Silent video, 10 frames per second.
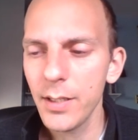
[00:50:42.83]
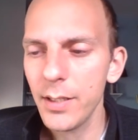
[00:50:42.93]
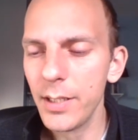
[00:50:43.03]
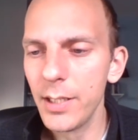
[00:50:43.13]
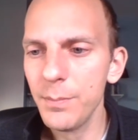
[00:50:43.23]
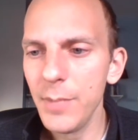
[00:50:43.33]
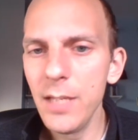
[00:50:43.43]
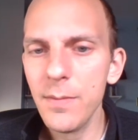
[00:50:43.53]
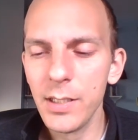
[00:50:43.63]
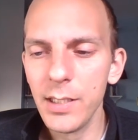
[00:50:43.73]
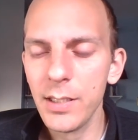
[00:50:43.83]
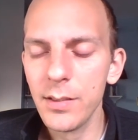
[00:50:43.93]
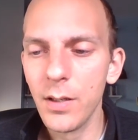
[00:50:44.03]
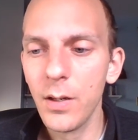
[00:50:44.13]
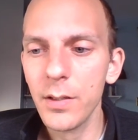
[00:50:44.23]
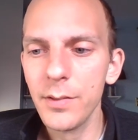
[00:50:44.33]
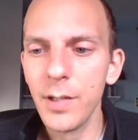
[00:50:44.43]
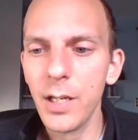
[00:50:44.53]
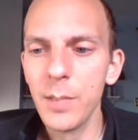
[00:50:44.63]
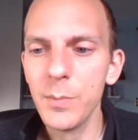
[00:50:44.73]
um, even in hard
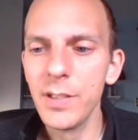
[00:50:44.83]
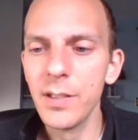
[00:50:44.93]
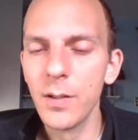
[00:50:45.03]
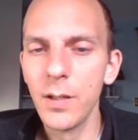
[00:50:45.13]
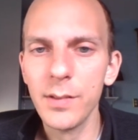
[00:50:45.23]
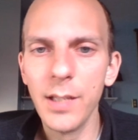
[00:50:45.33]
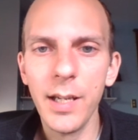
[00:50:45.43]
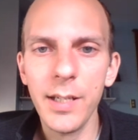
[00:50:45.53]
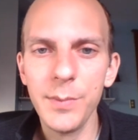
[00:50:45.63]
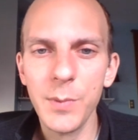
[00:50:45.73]
times here online.